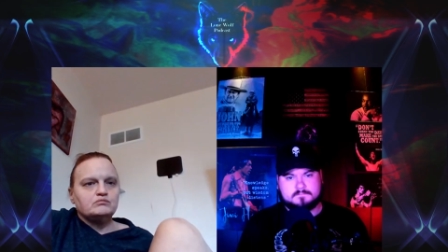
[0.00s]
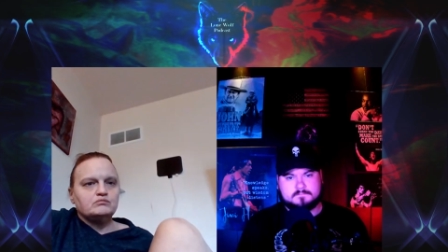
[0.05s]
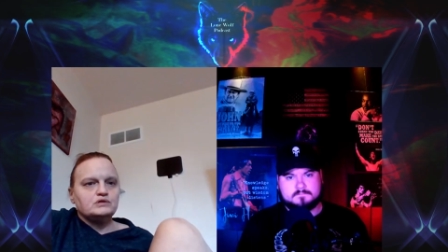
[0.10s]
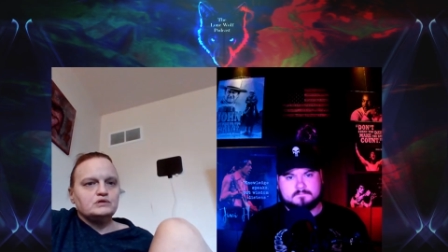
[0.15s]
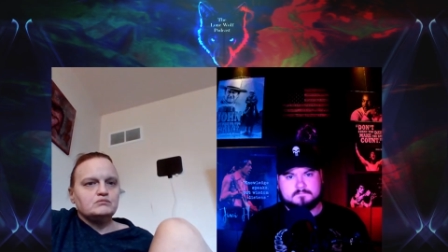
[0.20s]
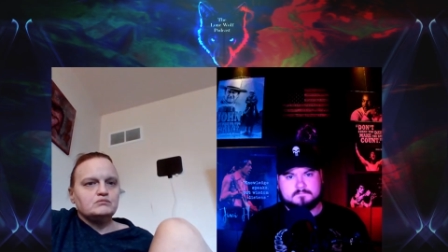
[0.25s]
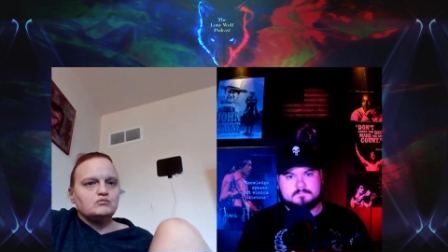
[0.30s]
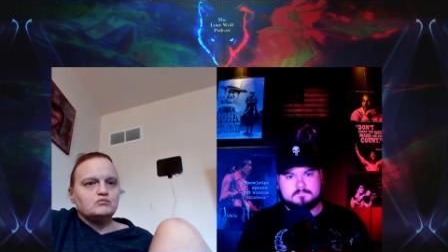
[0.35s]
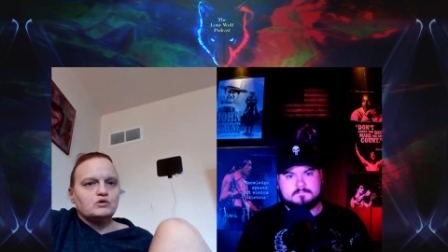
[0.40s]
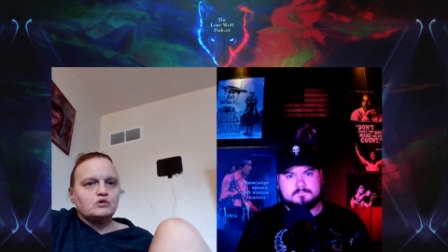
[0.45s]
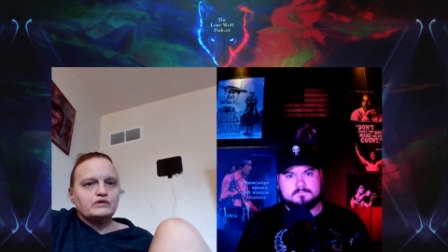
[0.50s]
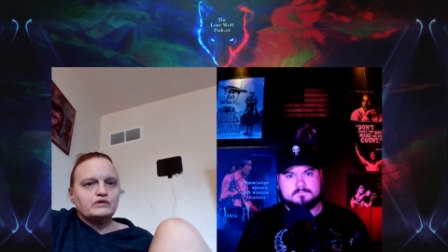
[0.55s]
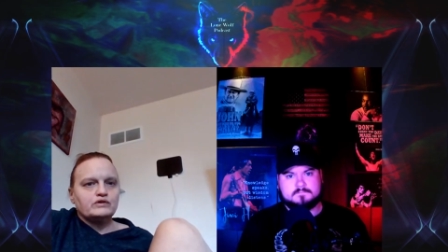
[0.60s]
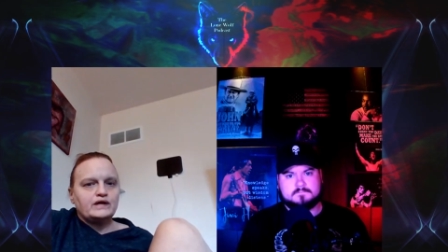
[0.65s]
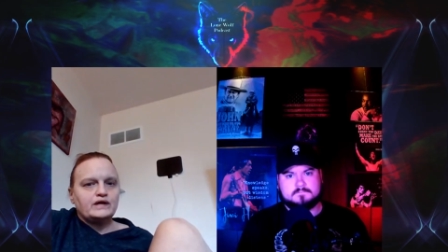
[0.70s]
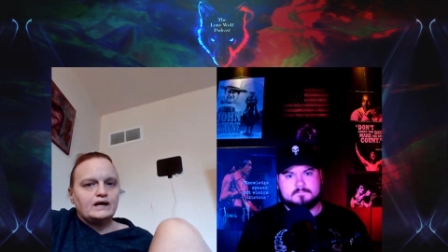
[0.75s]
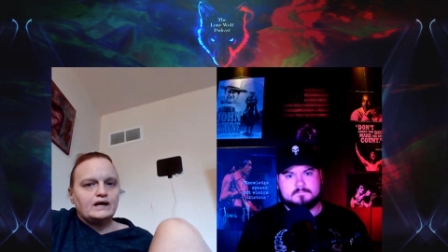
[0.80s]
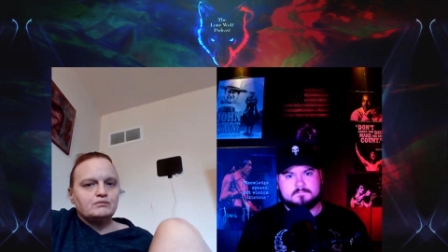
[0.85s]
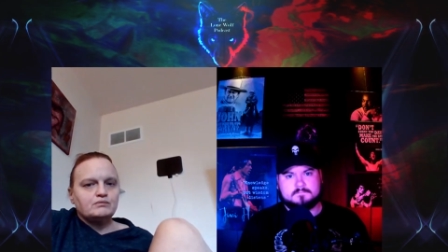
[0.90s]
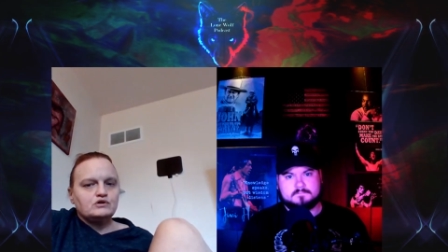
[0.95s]
I would be
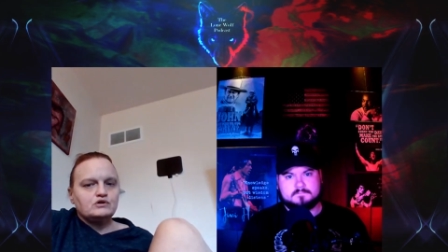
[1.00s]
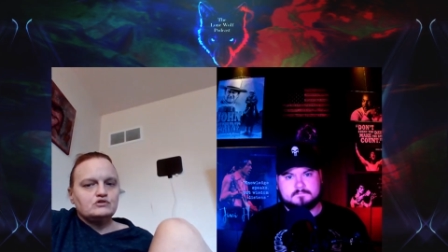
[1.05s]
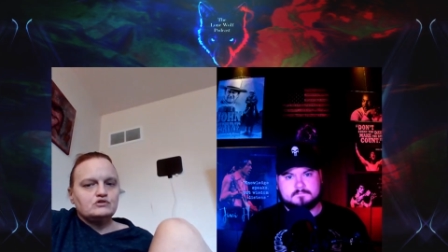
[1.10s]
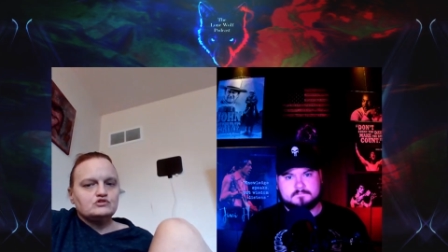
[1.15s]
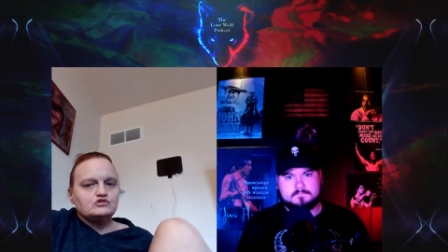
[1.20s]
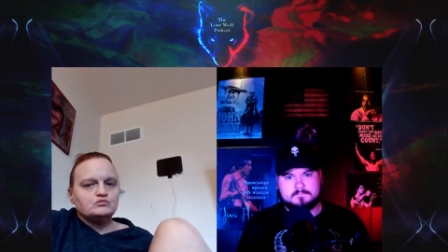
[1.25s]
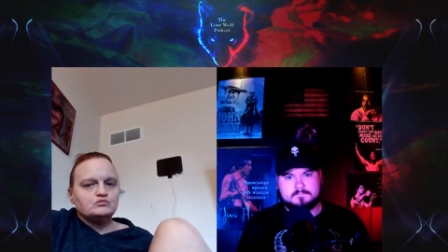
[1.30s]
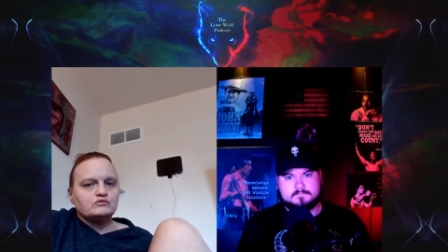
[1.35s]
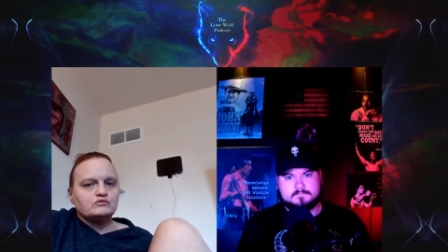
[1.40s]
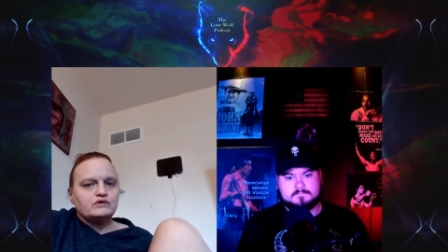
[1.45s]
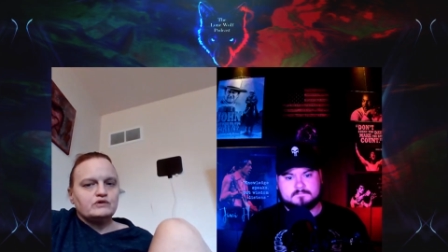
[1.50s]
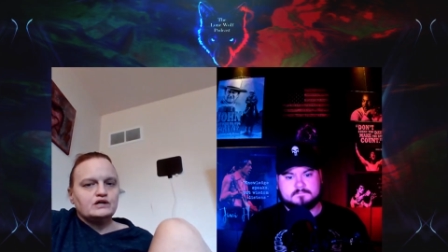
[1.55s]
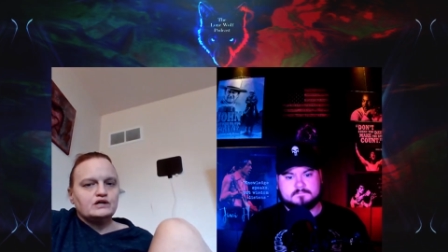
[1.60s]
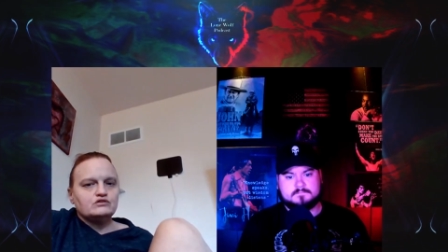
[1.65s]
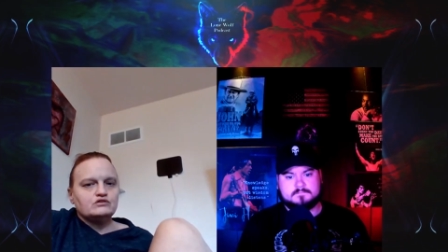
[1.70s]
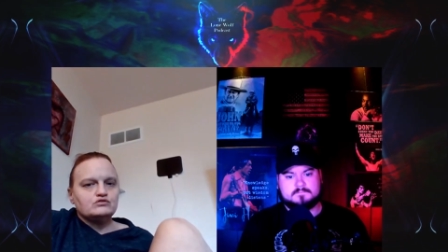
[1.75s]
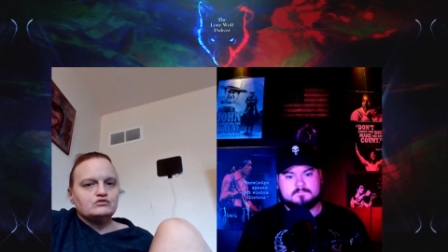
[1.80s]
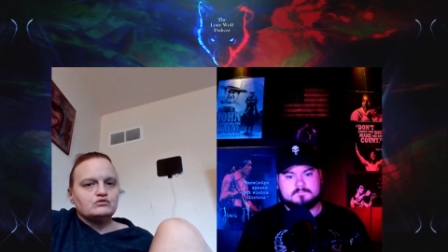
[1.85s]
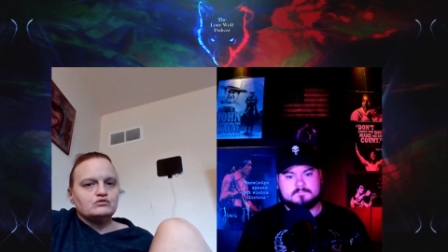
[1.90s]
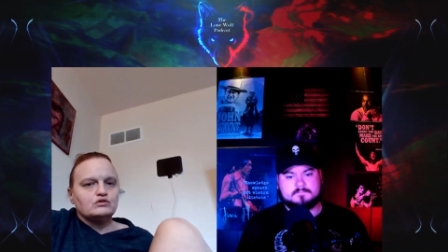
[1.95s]
more than happy to
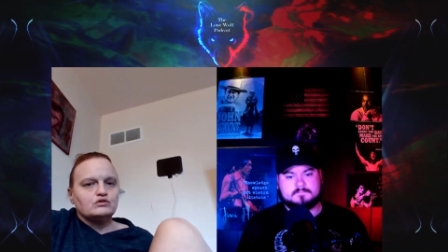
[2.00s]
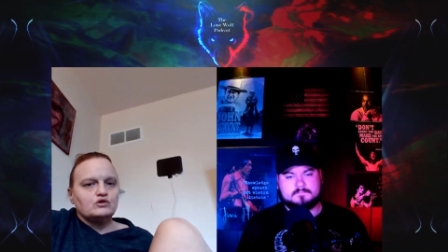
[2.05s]
provide it